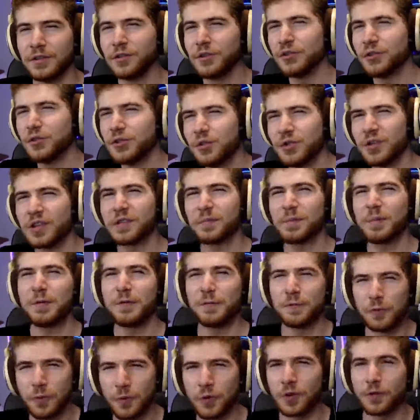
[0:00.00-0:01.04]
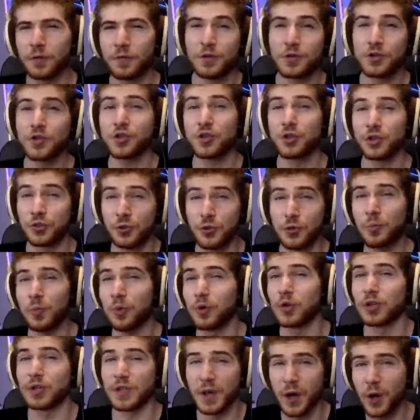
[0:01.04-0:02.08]
USB 4 version
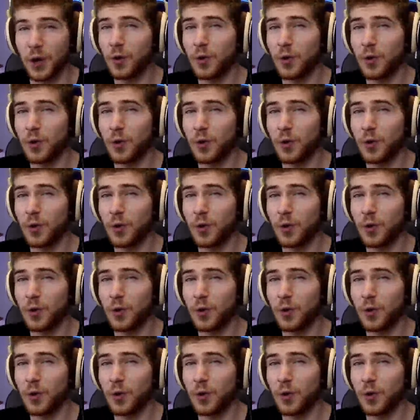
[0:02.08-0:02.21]
2.0